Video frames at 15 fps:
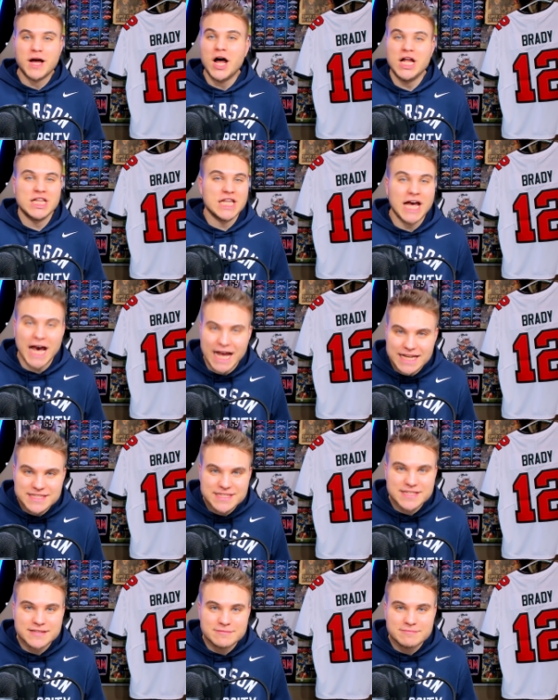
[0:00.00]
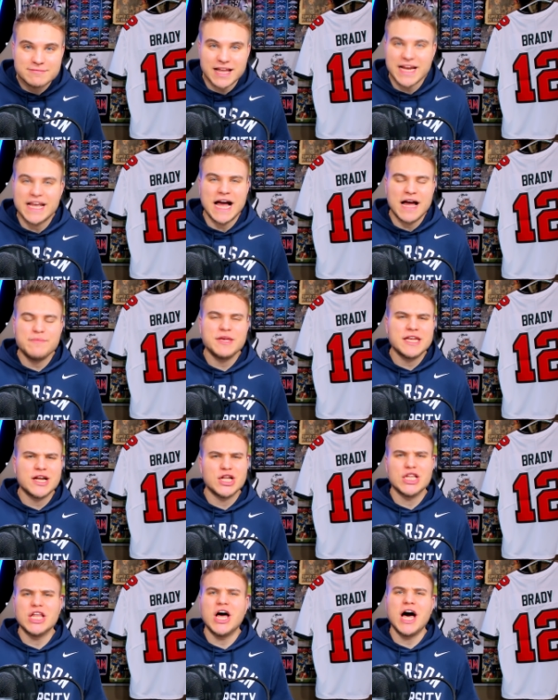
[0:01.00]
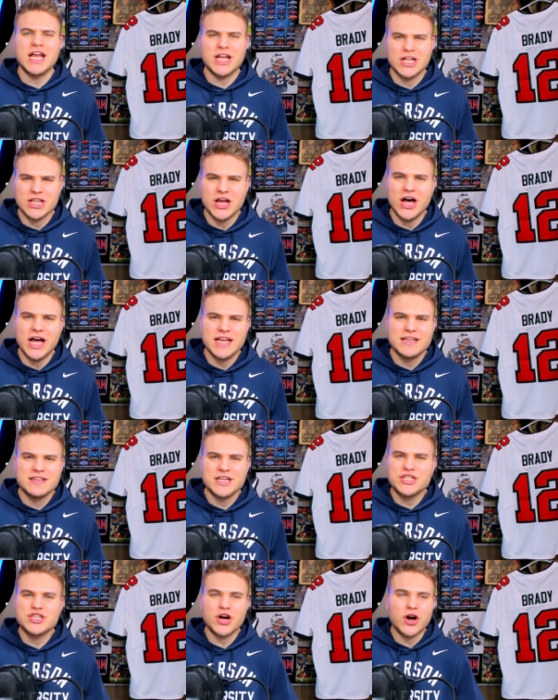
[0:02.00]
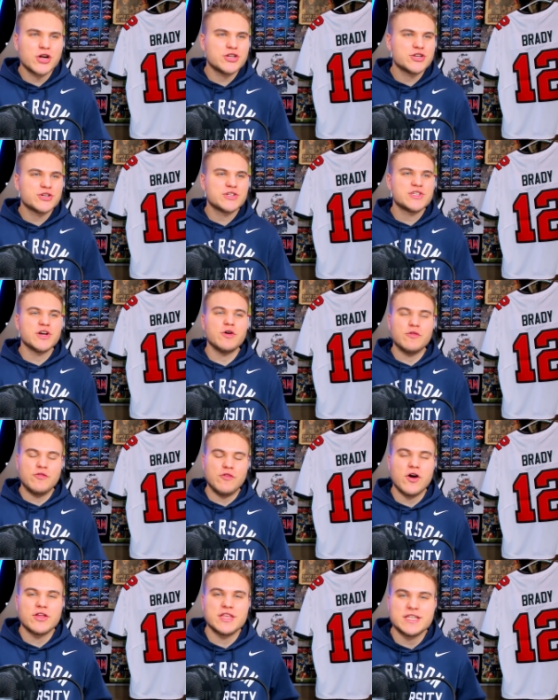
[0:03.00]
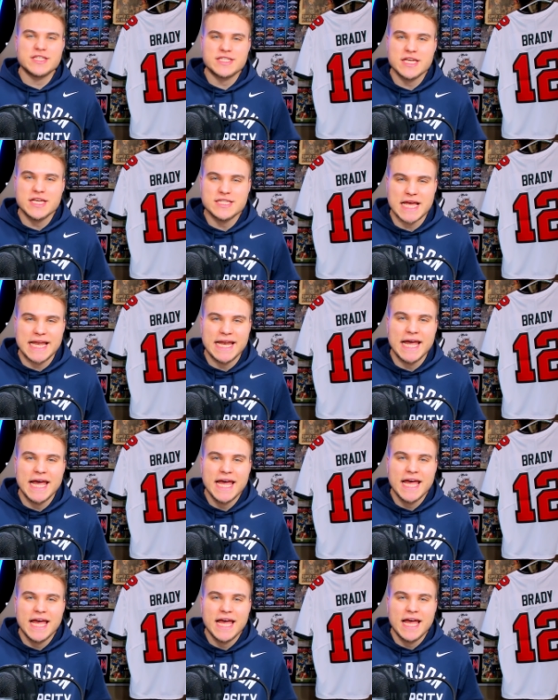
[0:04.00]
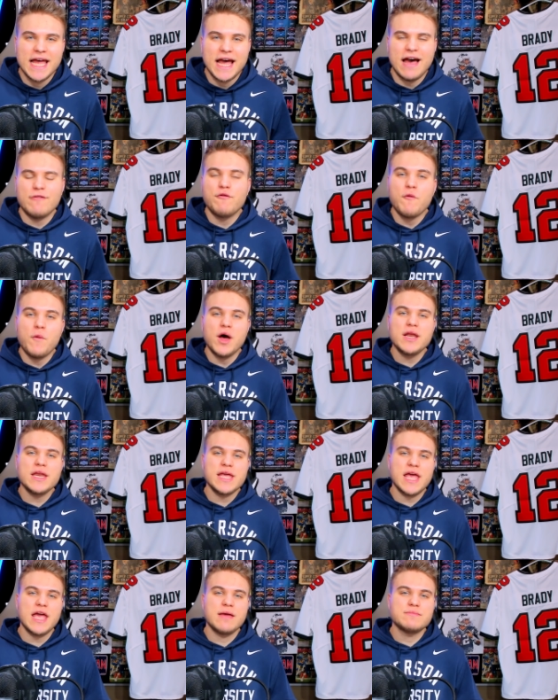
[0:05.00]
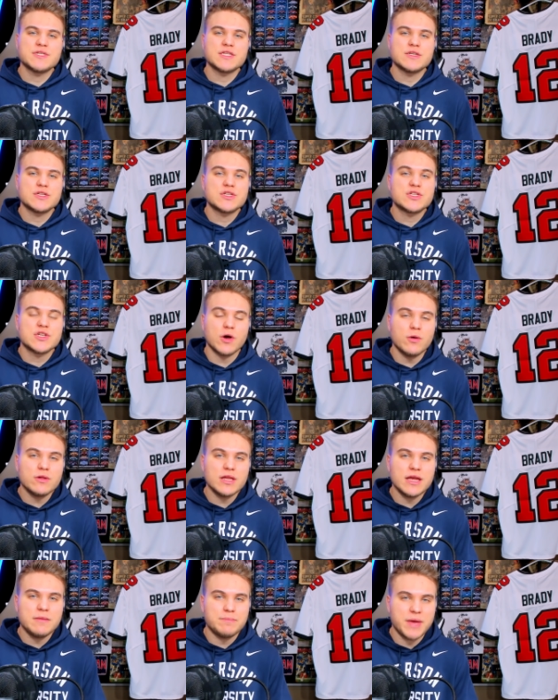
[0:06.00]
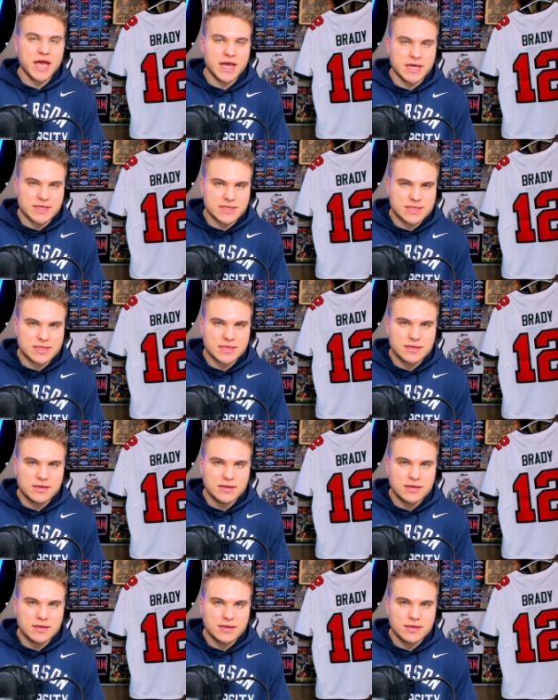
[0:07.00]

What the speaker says: a lot. Like, I mean a lot. The Chargers so far this season have won games solely based